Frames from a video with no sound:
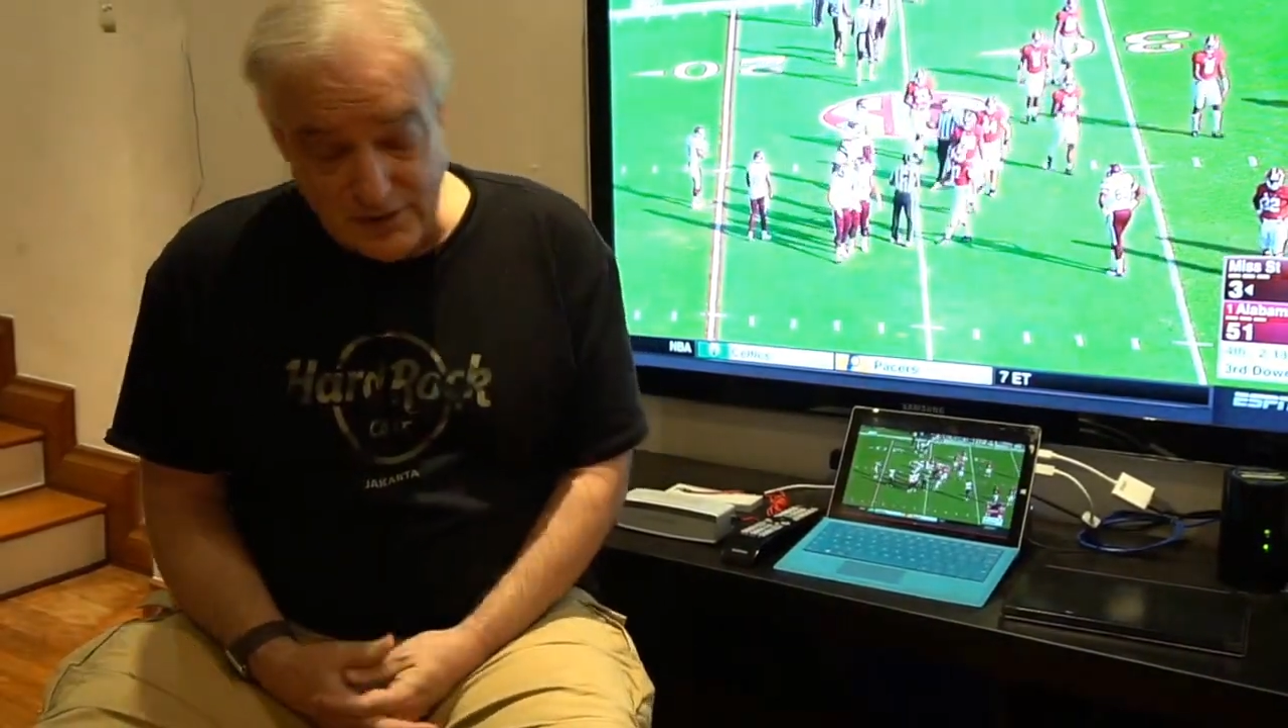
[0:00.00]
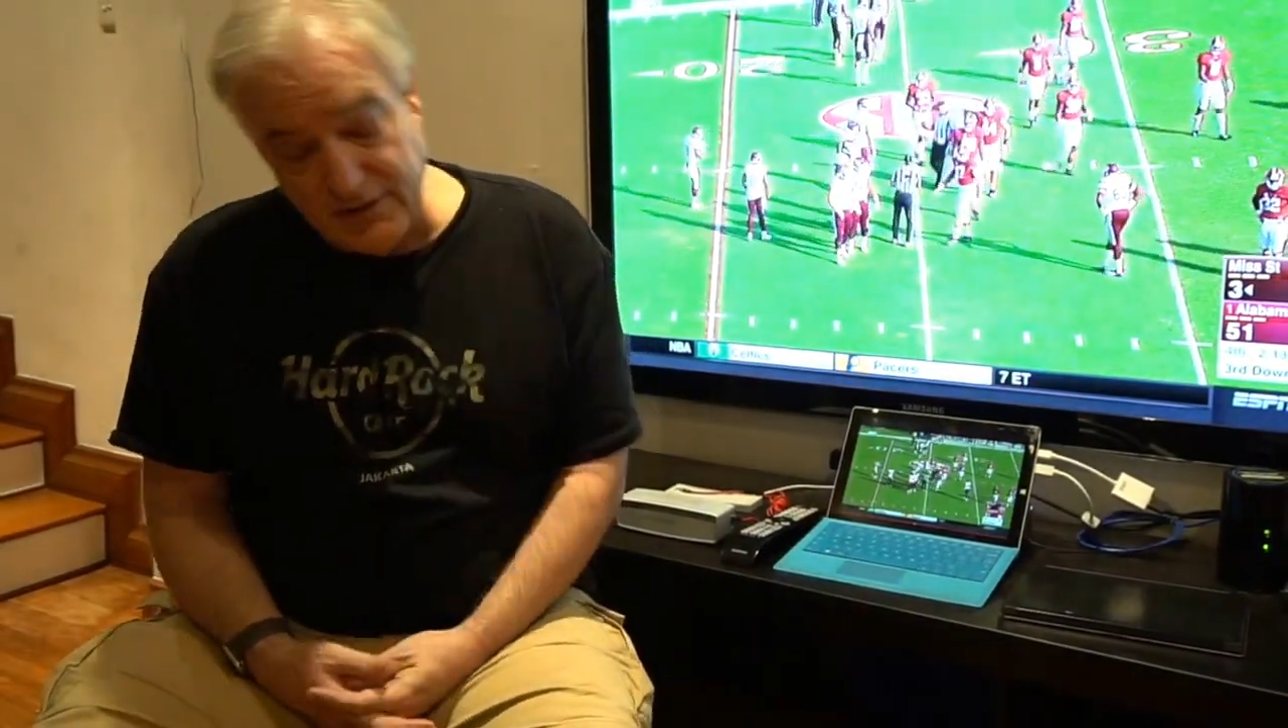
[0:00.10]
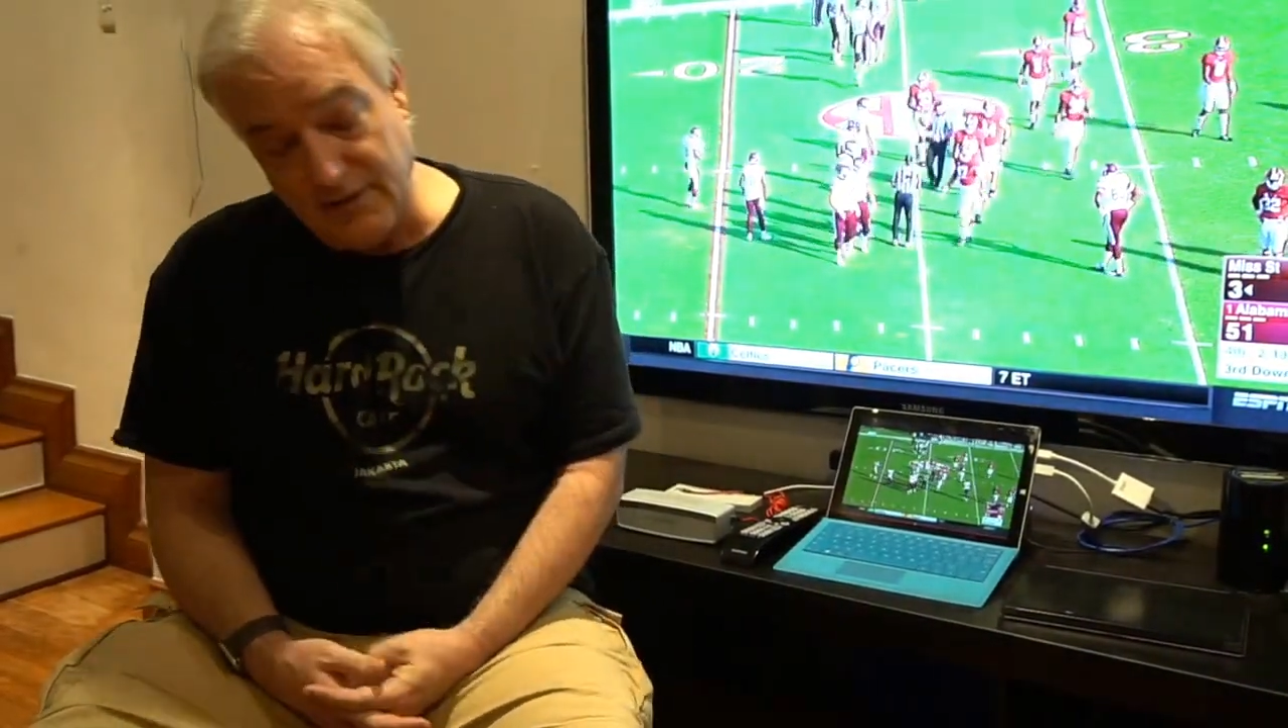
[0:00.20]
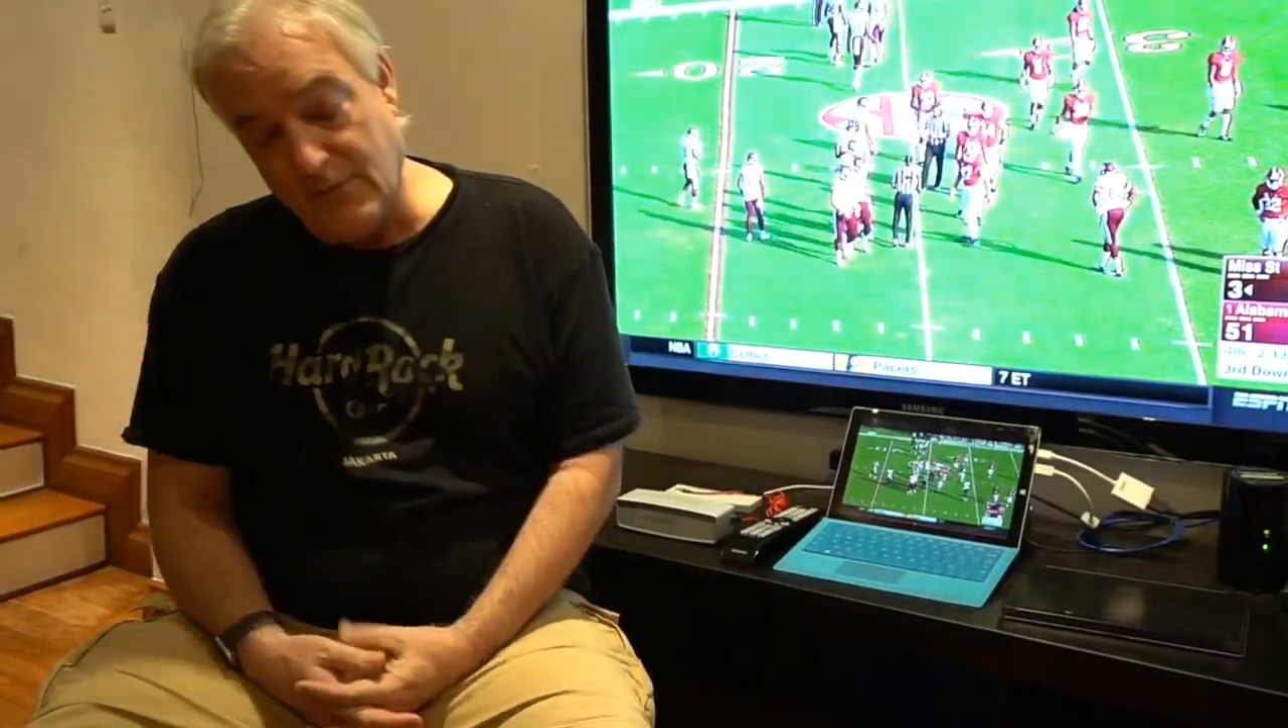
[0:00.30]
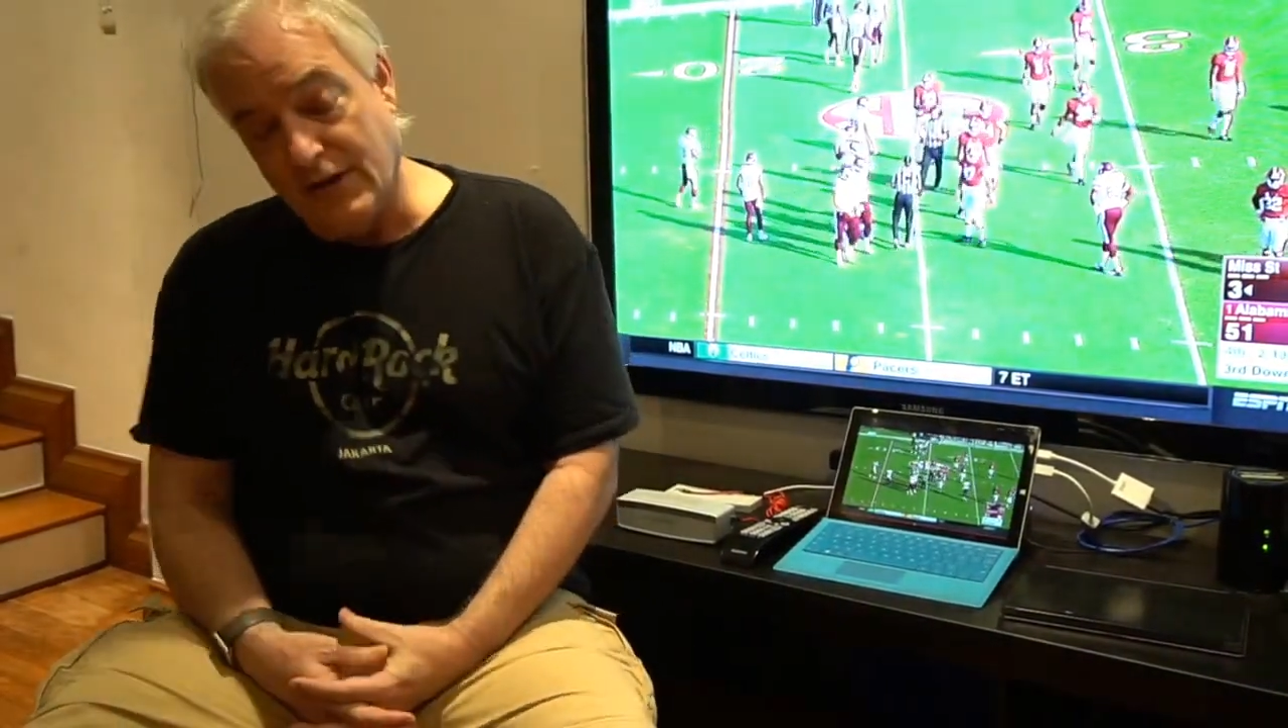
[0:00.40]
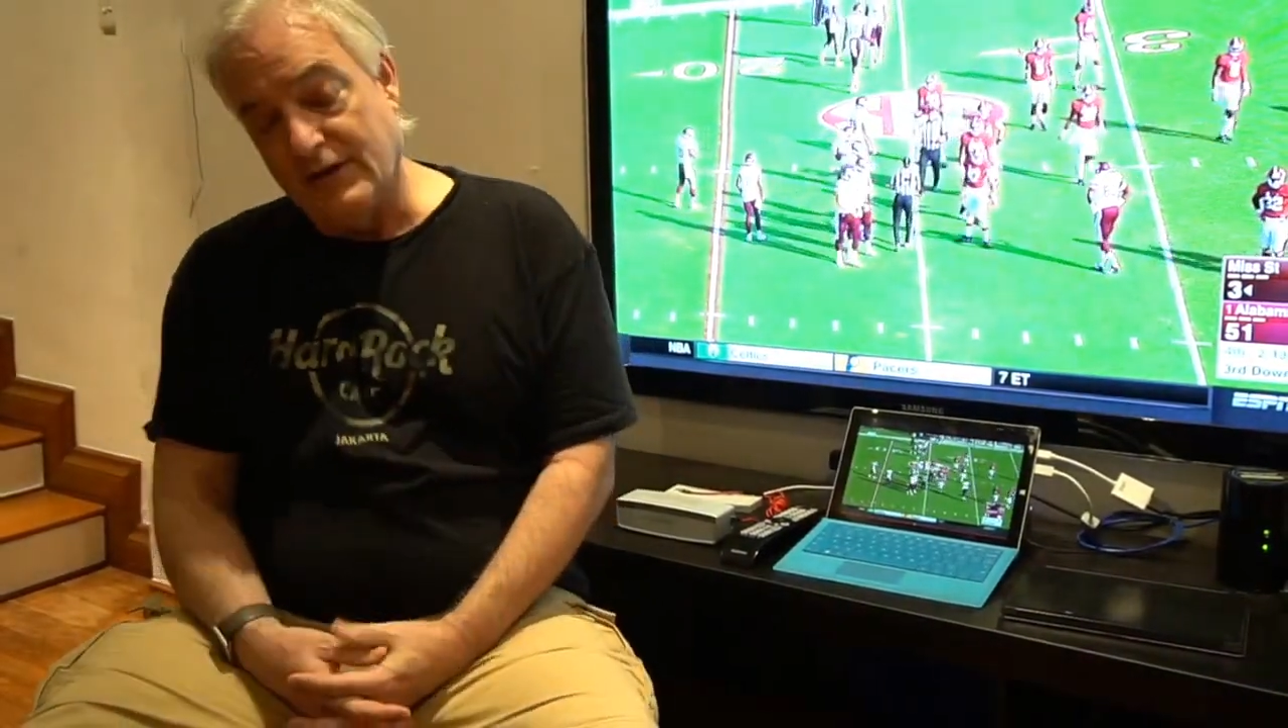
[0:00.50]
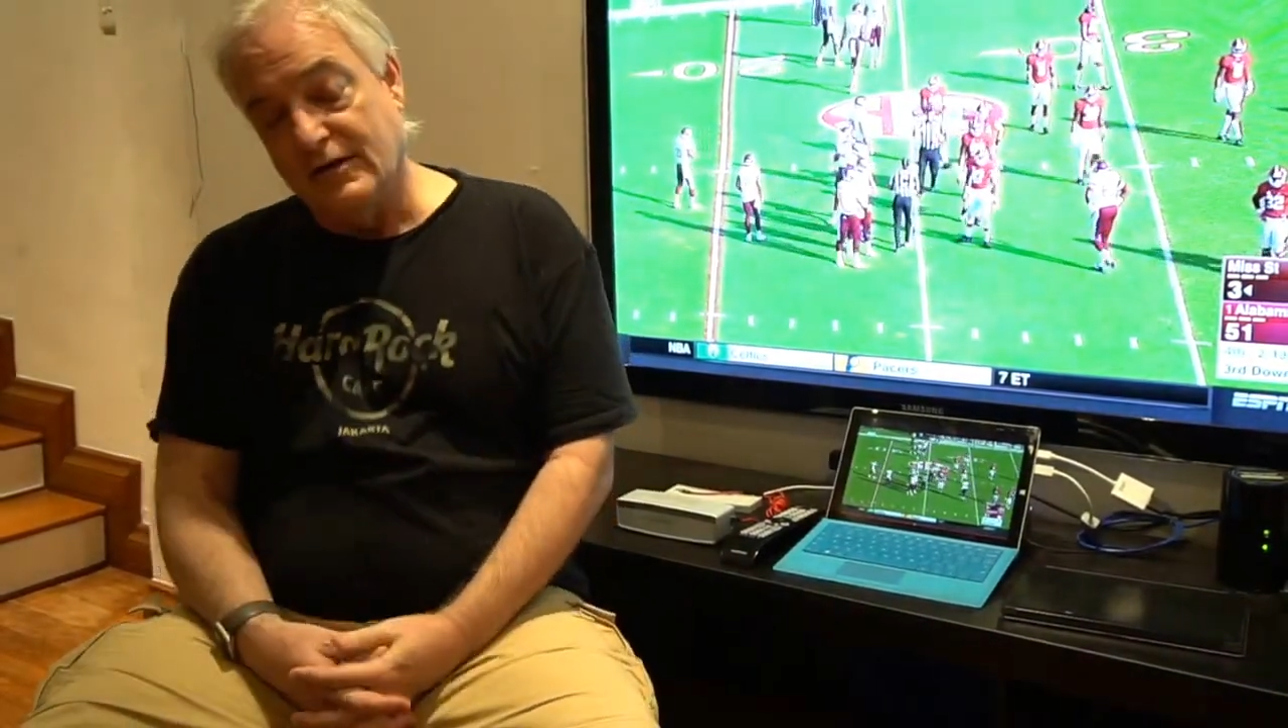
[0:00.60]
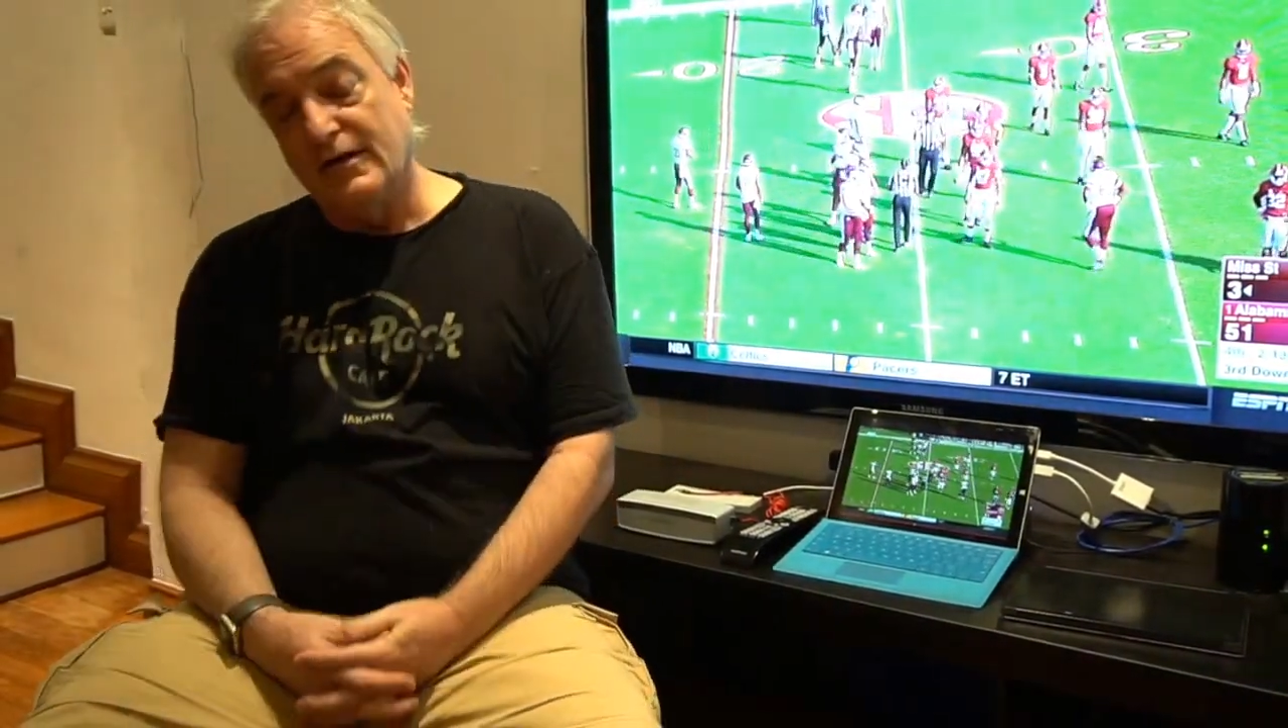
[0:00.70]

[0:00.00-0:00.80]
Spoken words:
anyway,